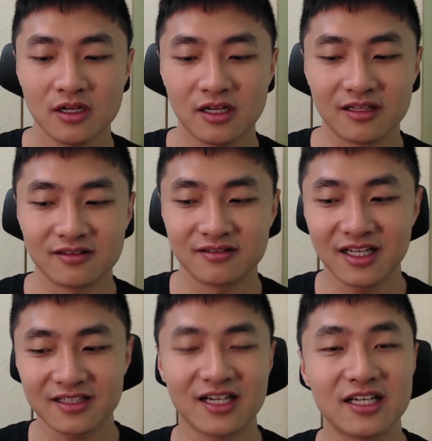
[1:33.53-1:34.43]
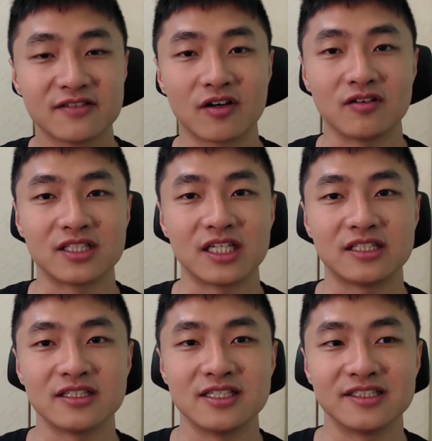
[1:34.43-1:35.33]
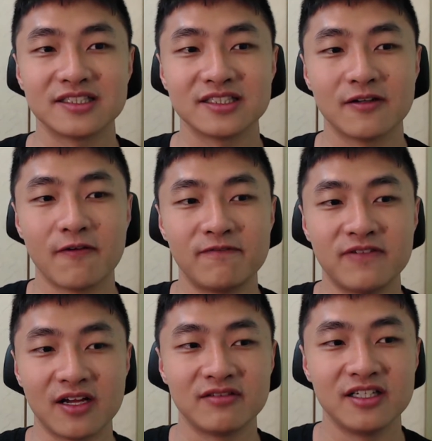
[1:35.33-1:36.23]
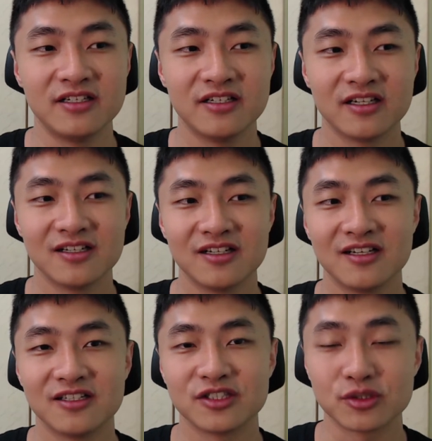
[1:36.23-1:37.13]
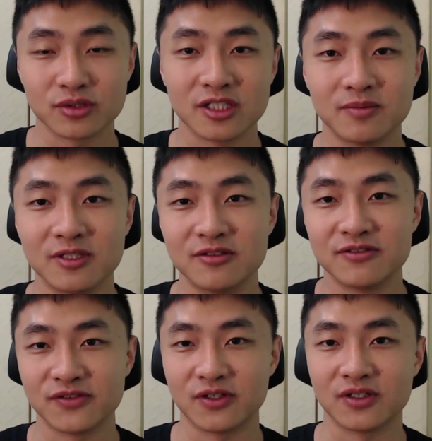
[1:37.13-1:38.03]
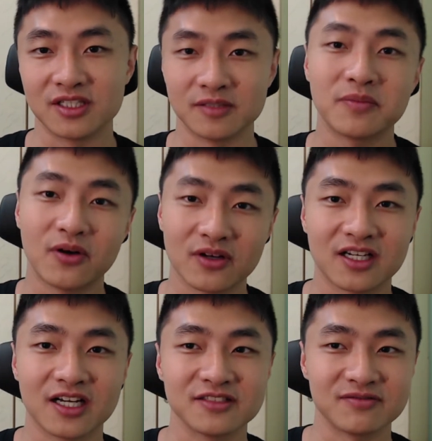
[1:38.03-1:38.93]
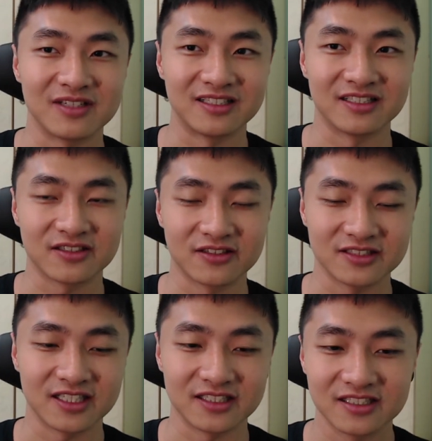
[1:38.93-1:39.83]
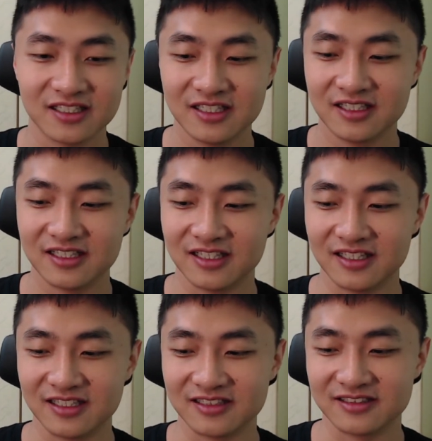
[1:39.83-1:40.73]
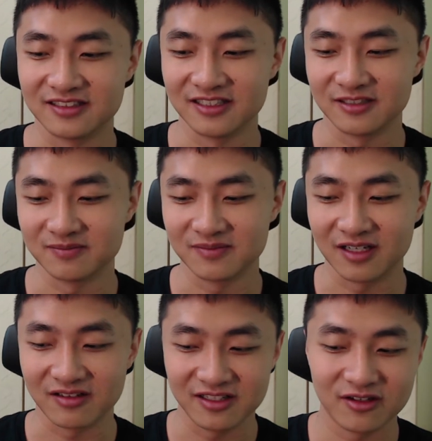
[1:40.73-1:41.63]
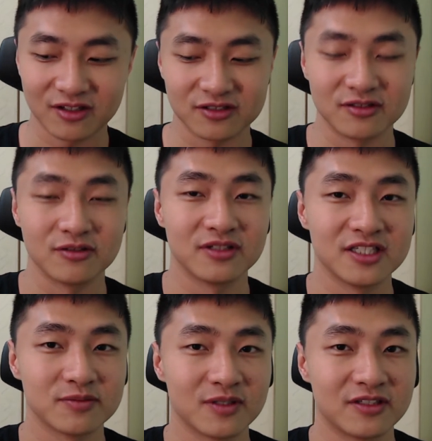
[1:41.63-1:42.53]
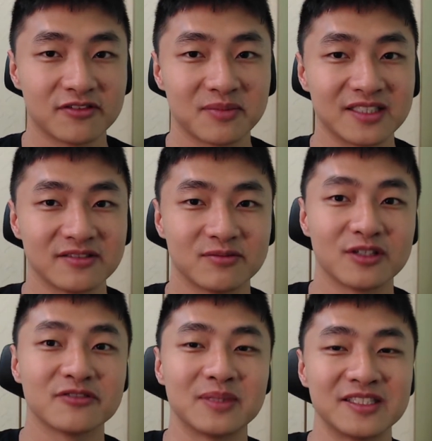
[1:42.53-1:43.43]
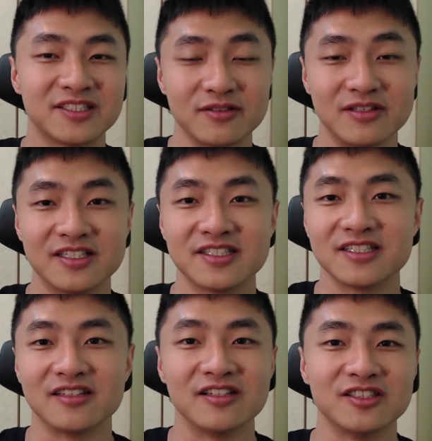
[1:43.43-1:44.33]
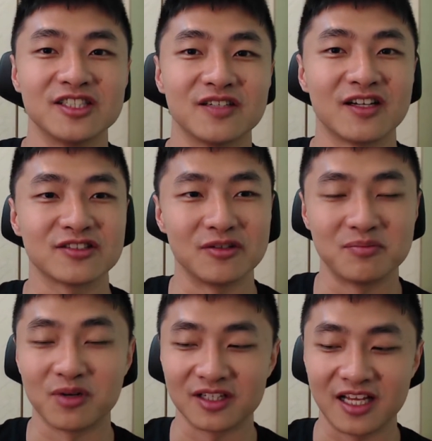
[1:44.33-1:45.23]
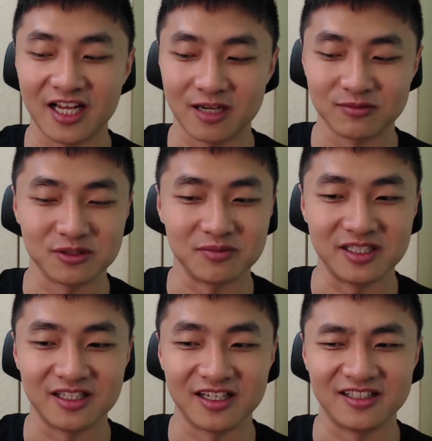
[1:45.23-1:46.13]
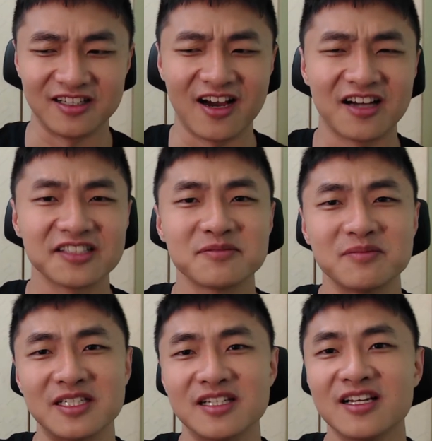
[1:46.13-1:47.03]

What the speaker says: And that kind of content is very suitable for a podcast related content. And I only got to know this when one of my students in Learn JavaScript brought that up to me and asked me